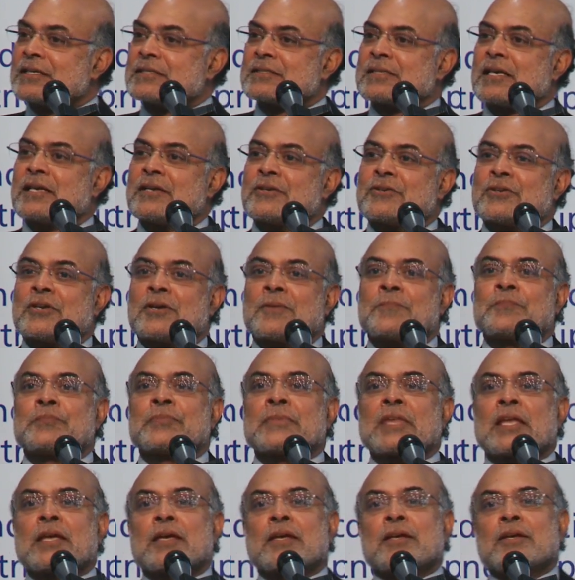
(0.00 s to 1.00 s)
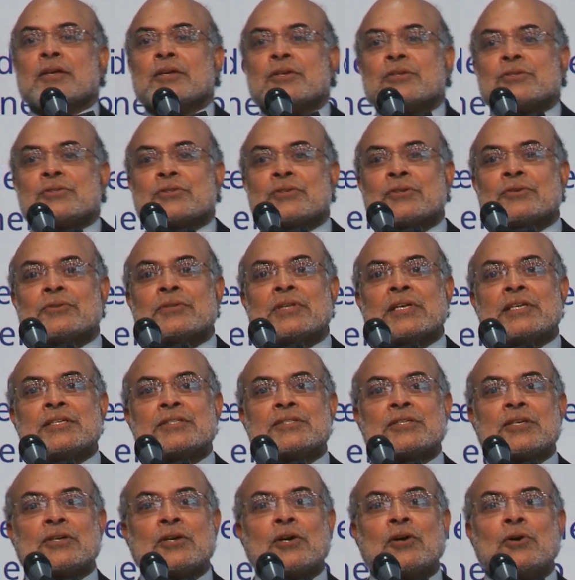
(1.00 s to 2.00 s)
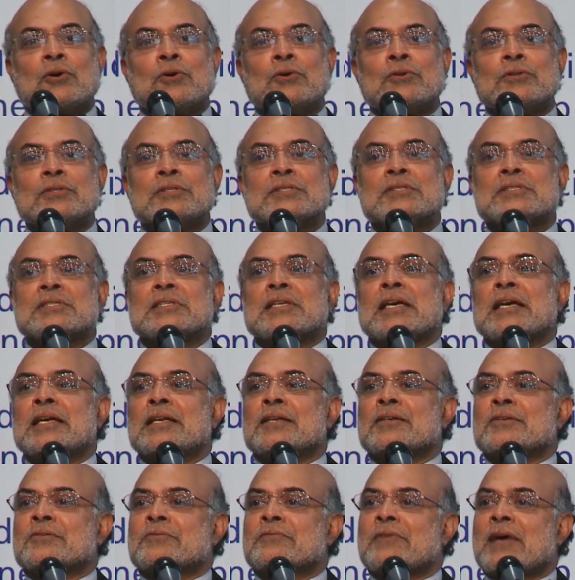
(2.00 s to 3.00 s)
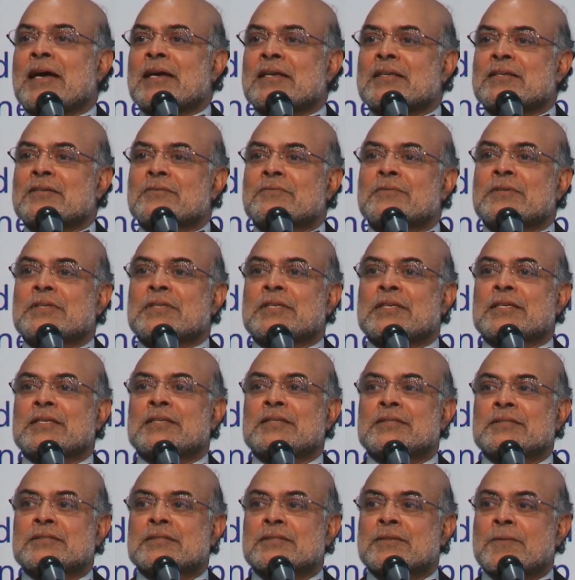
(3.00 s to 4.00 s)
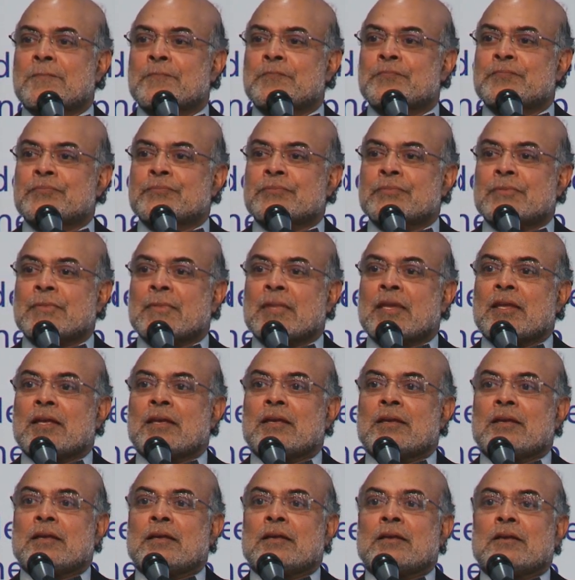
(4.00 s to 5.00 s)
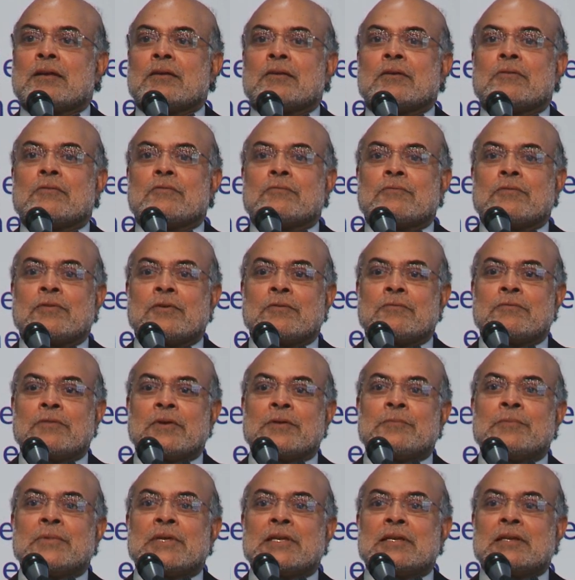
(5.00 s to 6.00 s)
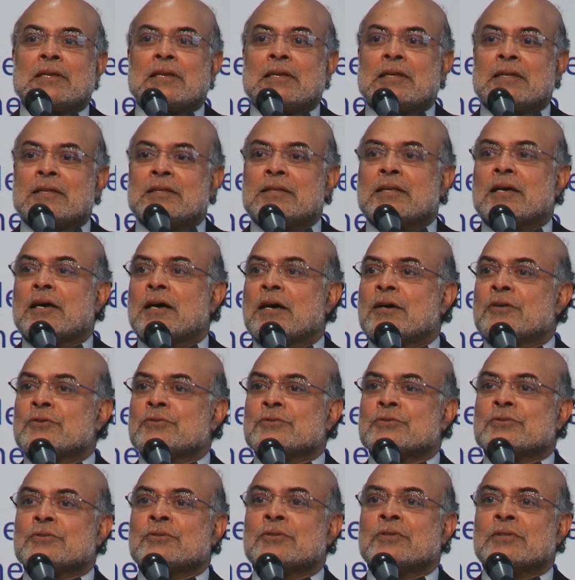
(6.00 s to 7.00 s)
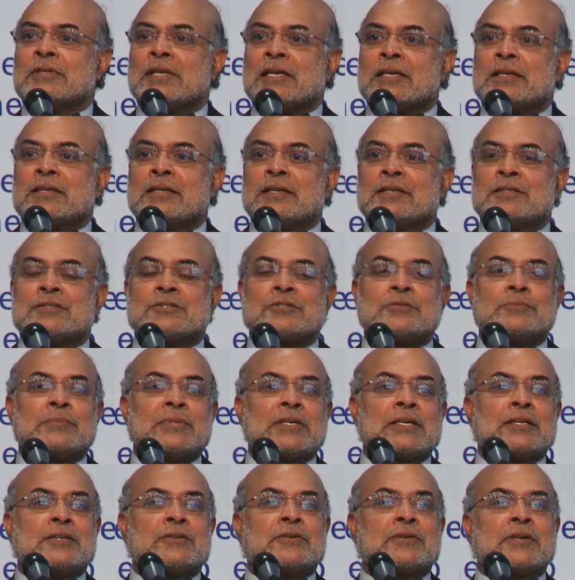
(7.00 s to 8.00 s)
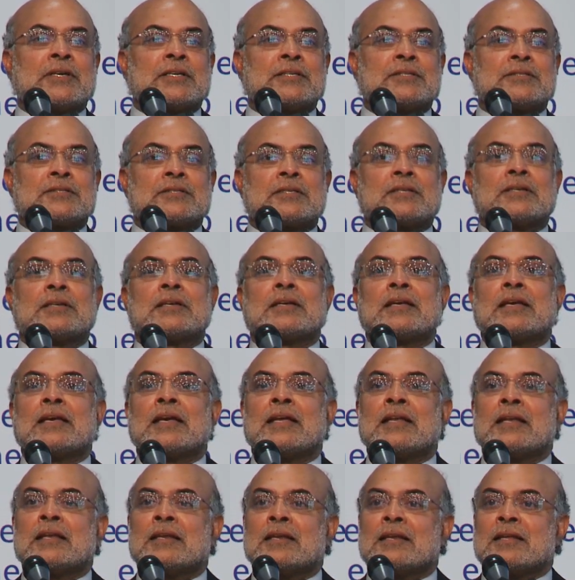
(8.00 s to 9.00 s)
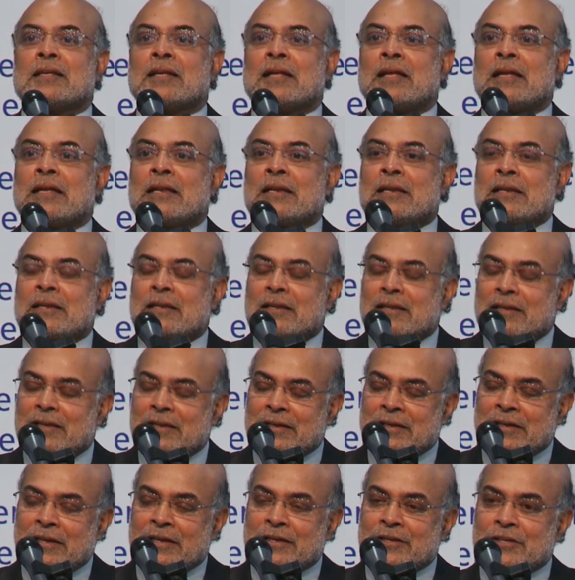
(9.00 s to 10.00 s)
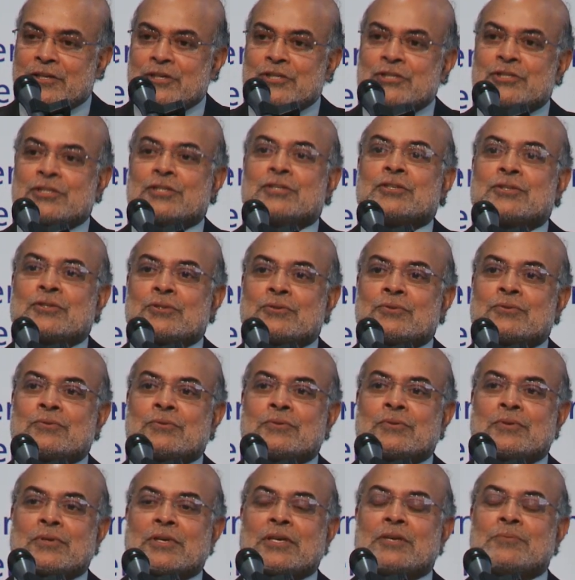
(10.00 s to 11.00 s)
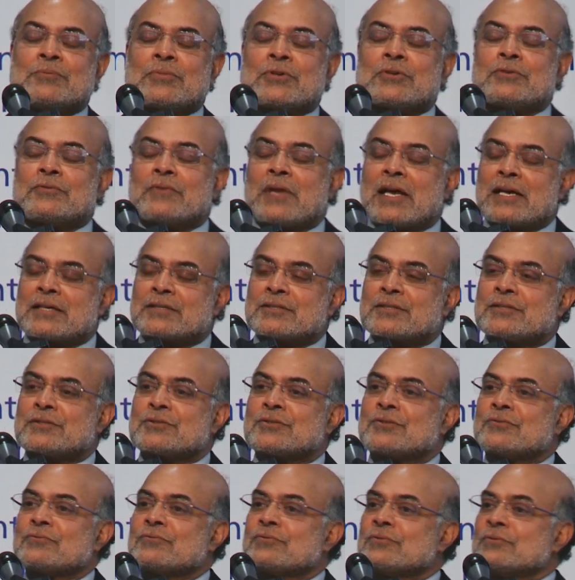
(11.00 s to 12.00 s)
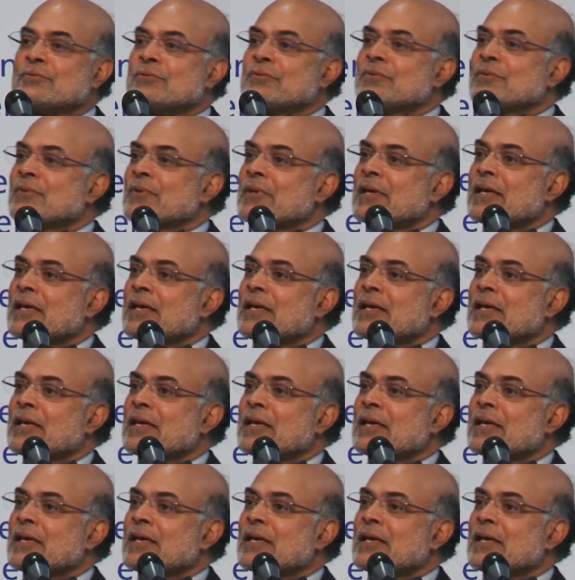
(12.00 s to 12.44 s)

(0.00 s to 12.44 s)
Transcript: etc. So there's a whole set of activities for women in the household that needs to be addressed, and, and in addition to improved access to food.